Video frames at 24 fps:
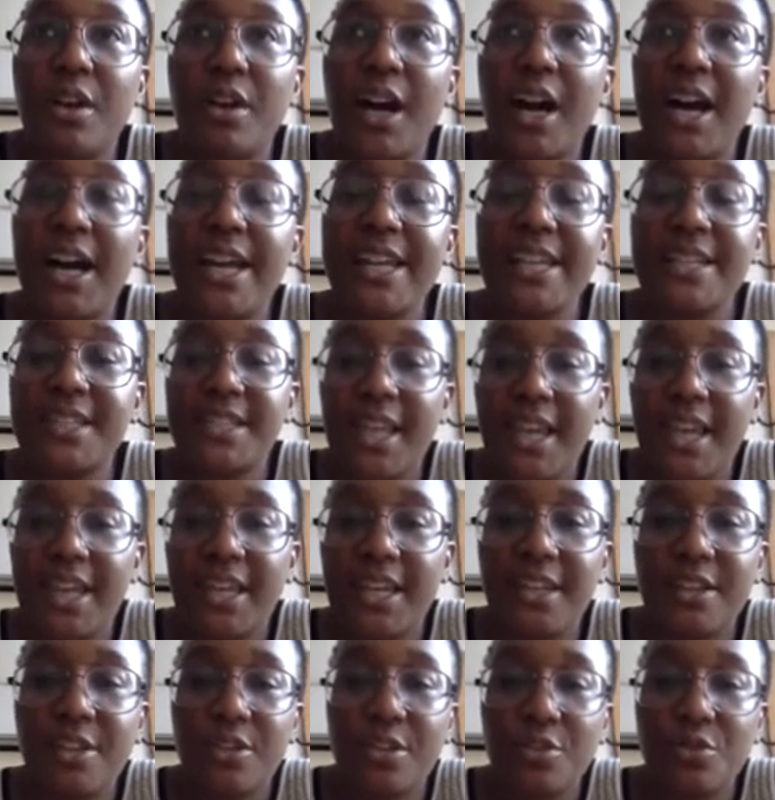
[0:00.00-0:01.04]
I
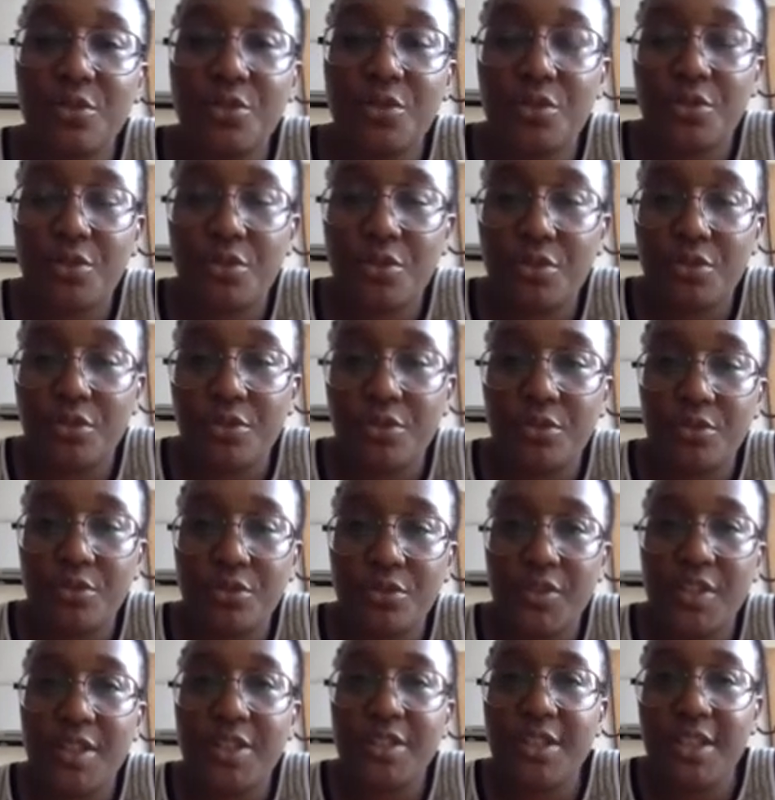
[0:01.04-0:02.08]
take those
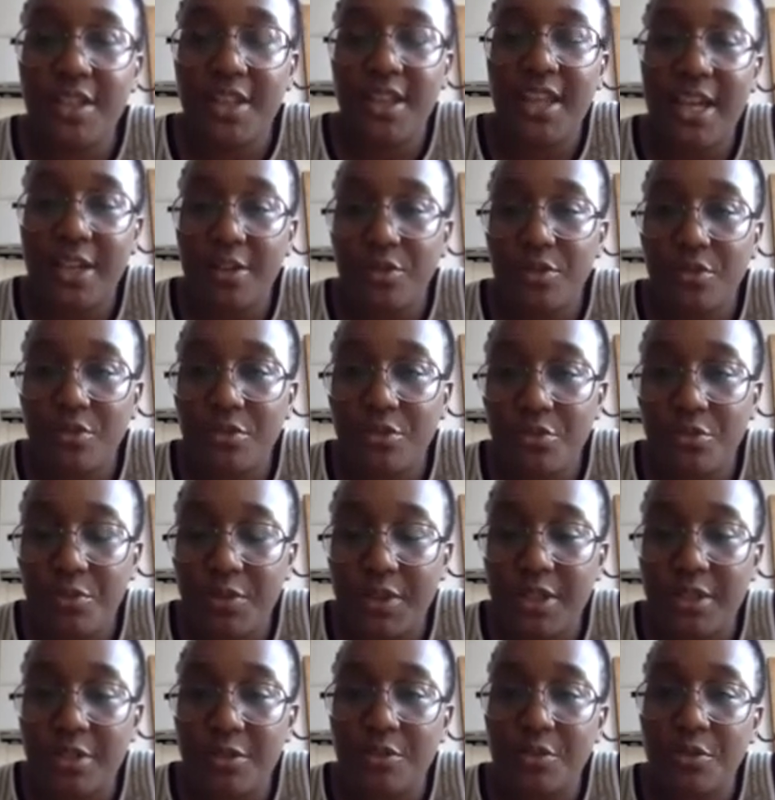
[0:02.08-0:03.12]
tools into that new
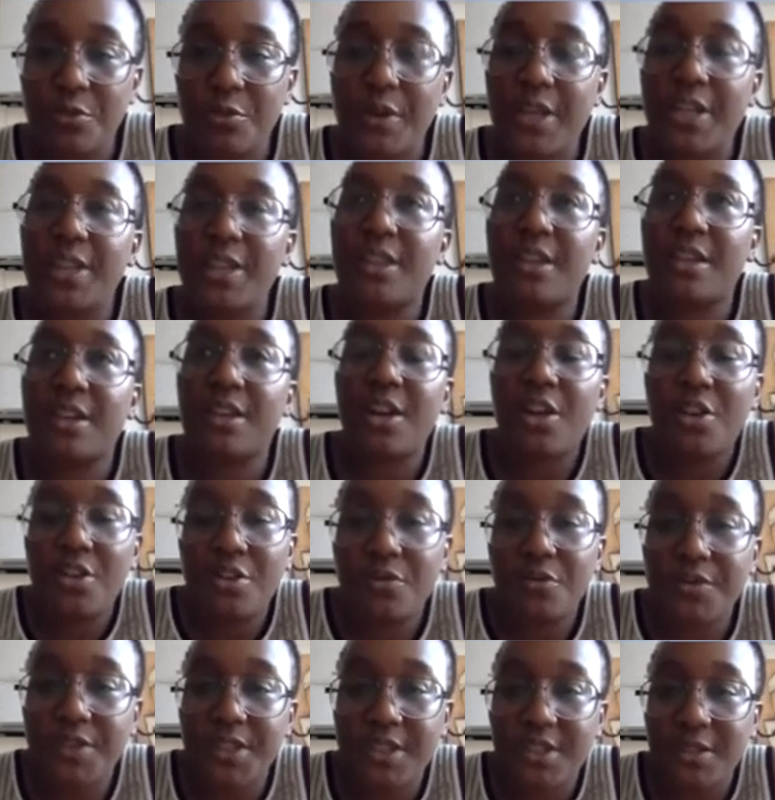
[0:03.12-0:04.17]
world, or when the
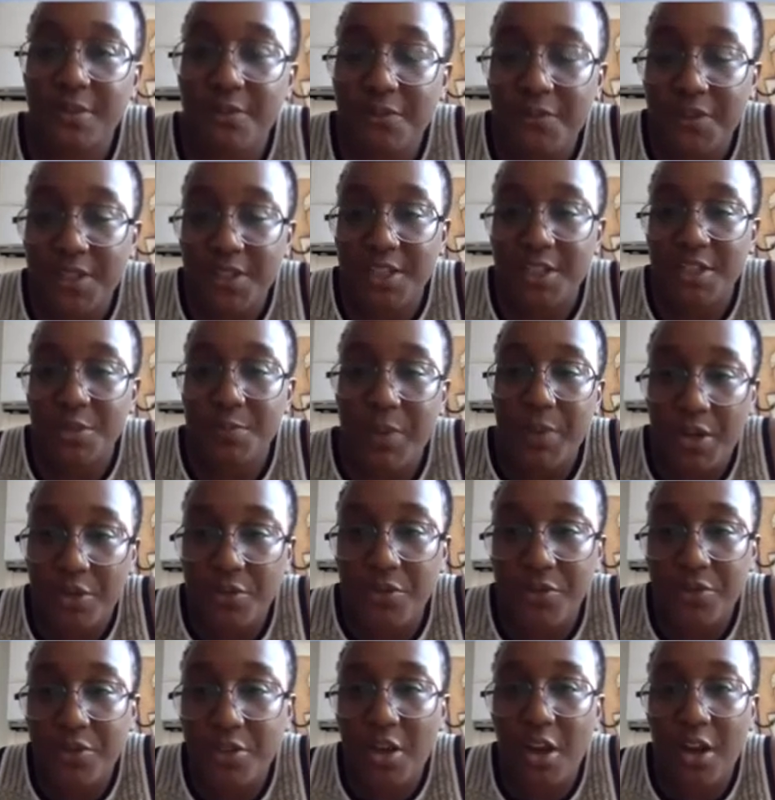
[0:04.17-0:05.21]
COVID is finished,
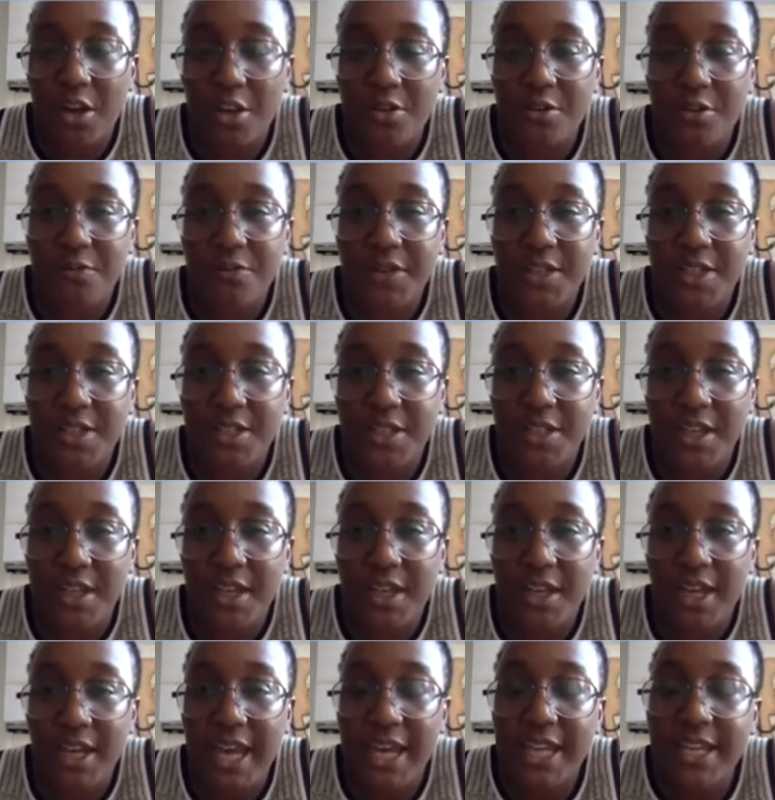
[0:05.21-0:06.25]
post-COVID,
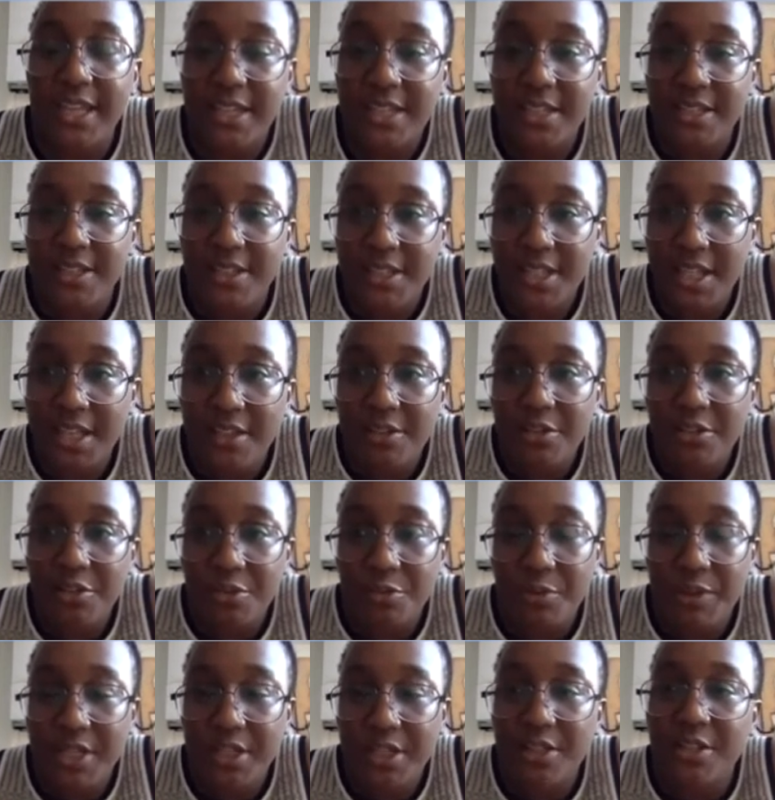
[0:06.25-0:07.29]
and
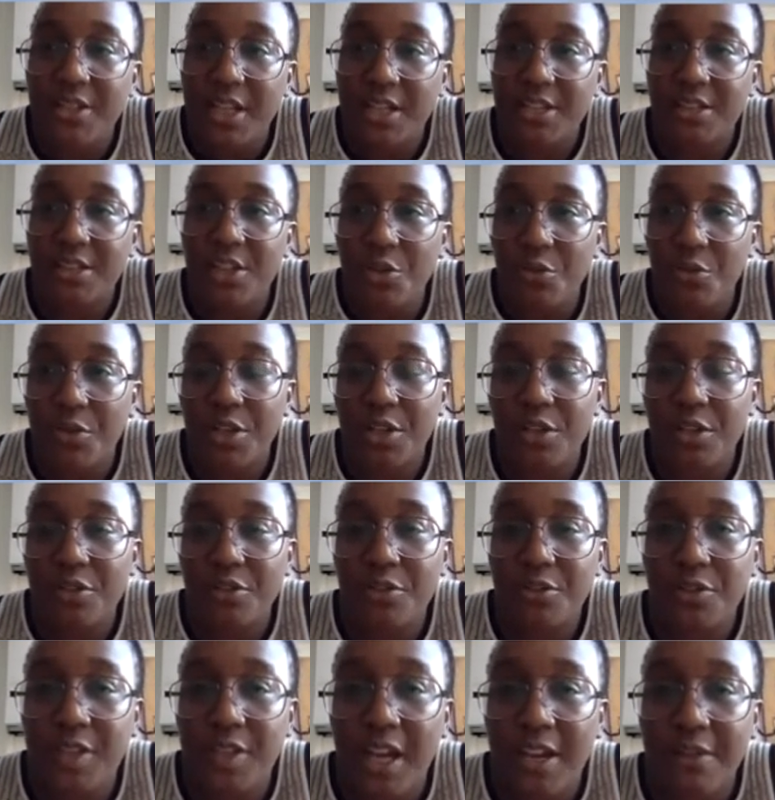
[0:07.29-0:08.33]
continue it, because I don't want to
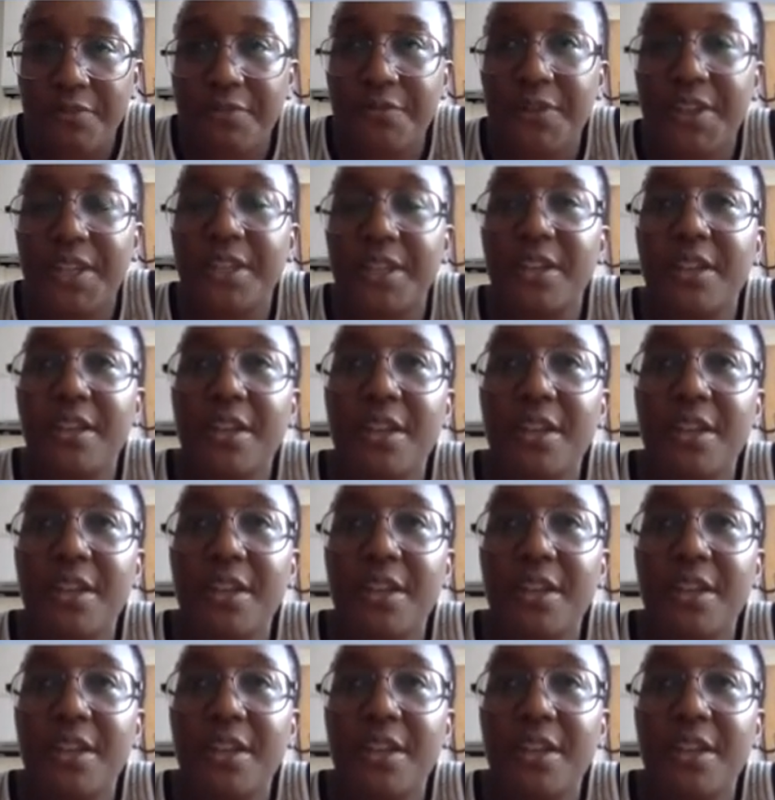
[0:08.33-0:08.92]
lose it. I think